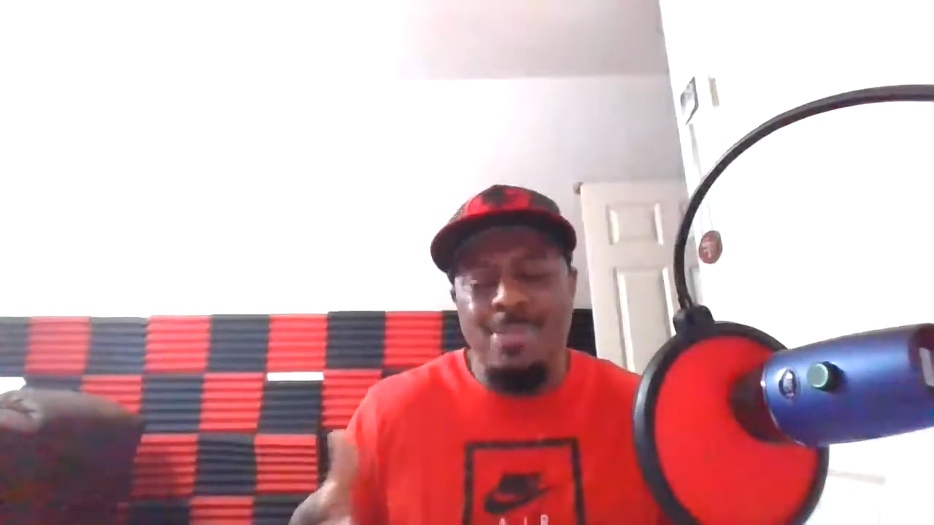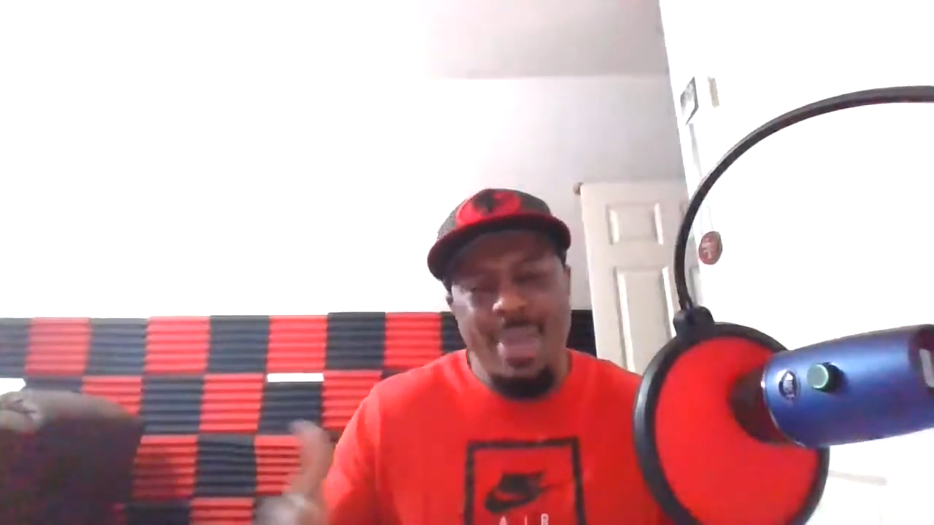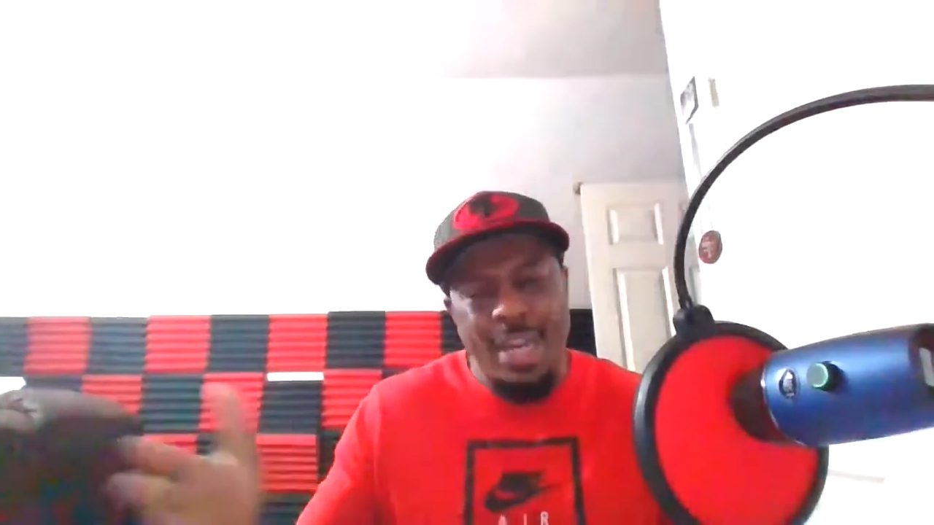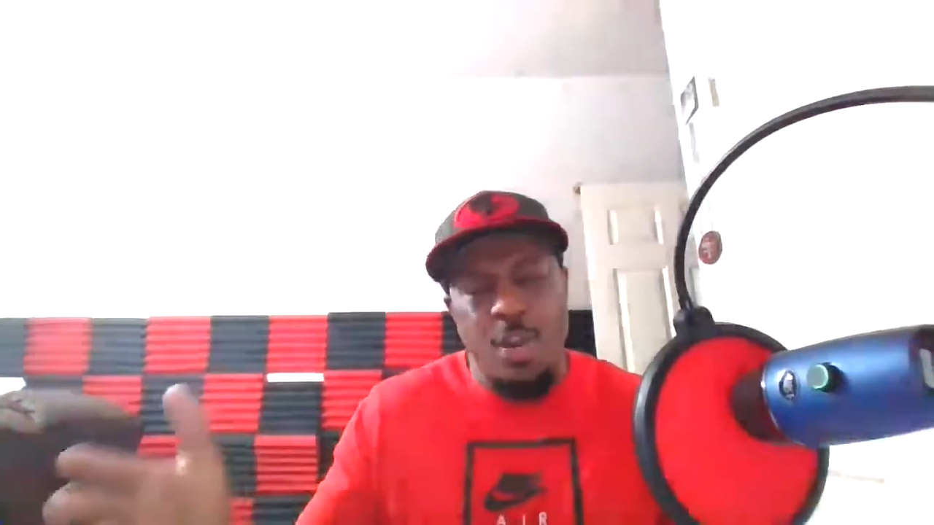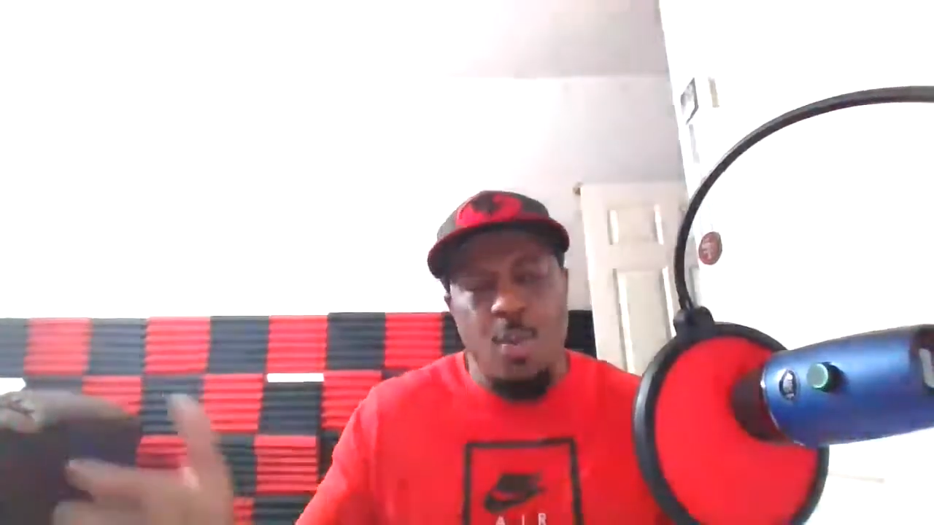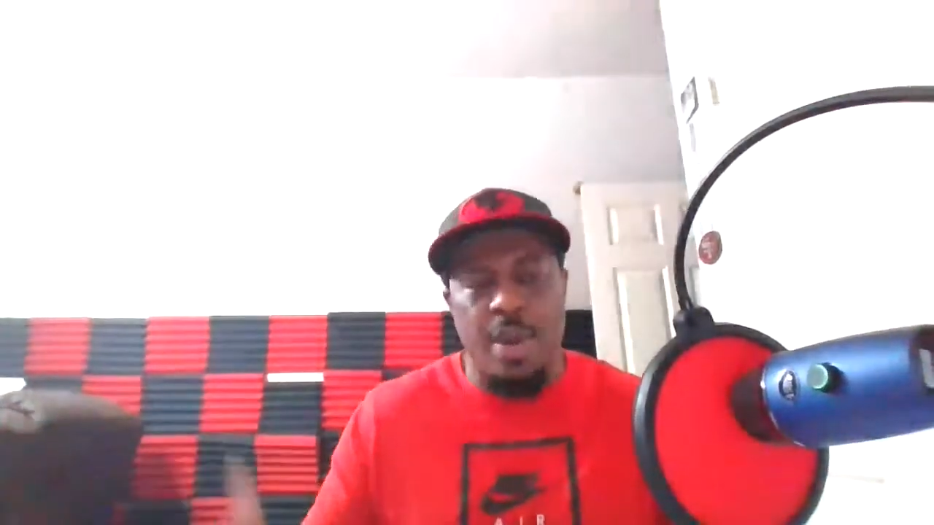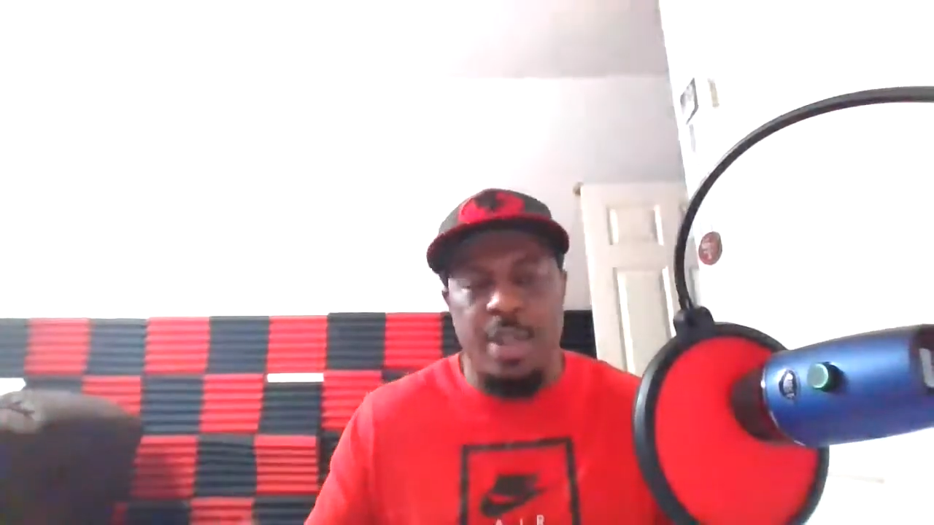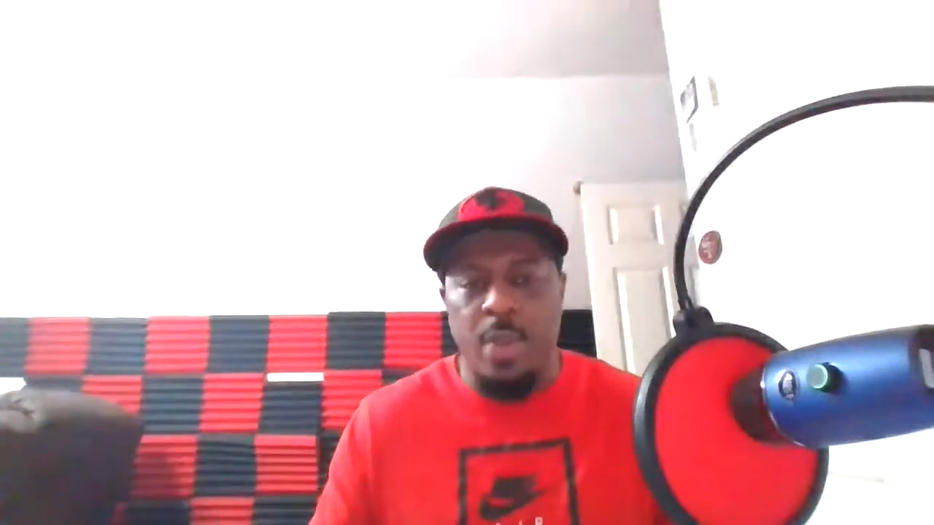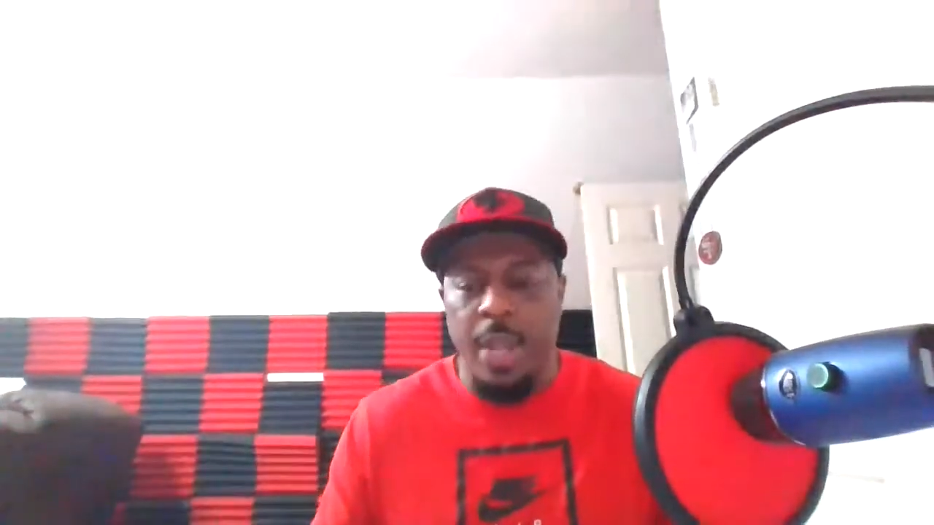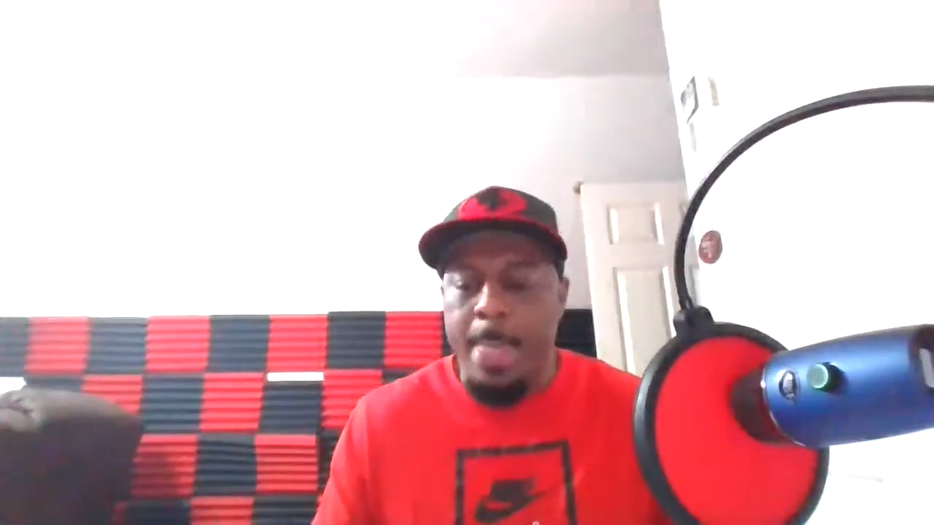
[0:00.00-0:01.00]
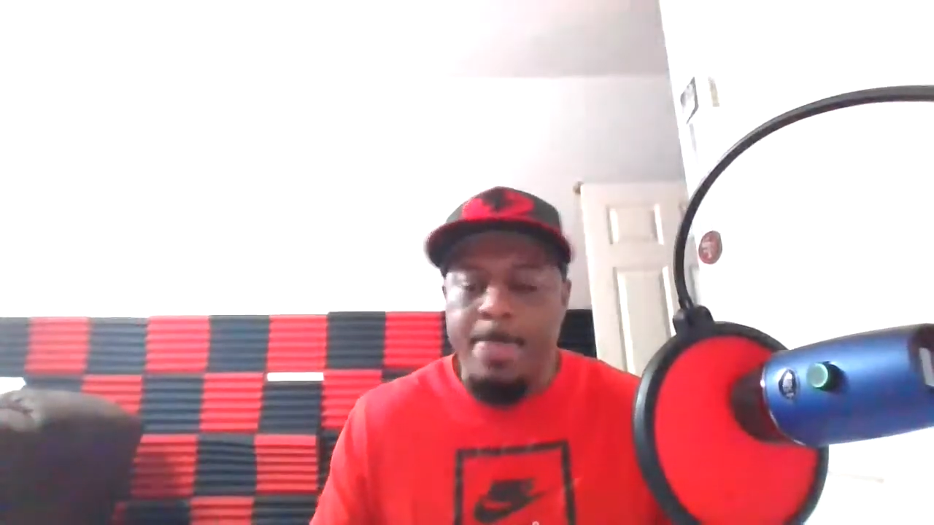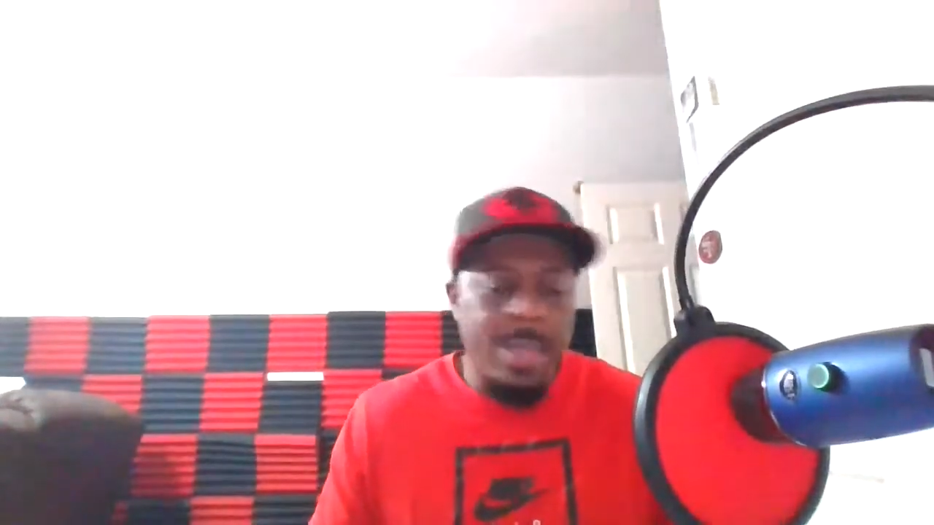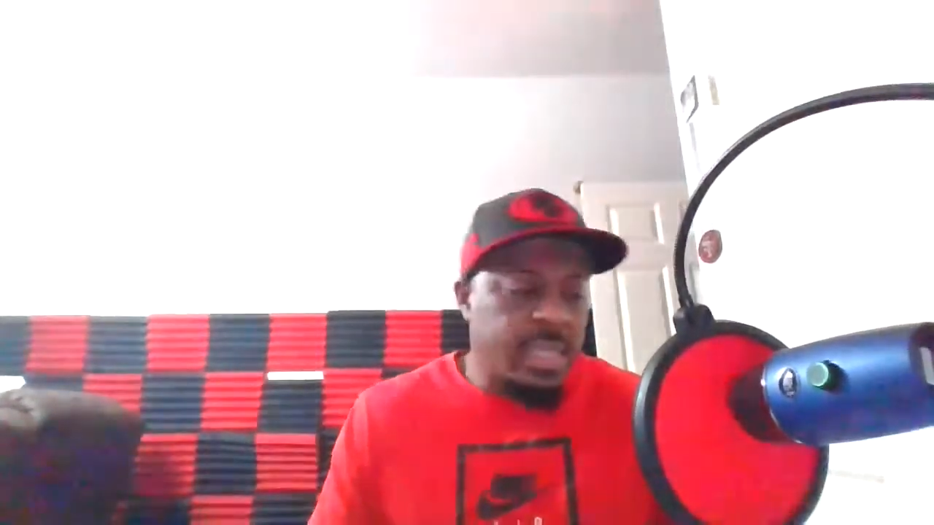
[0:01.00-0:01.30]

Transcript: depending on where he went.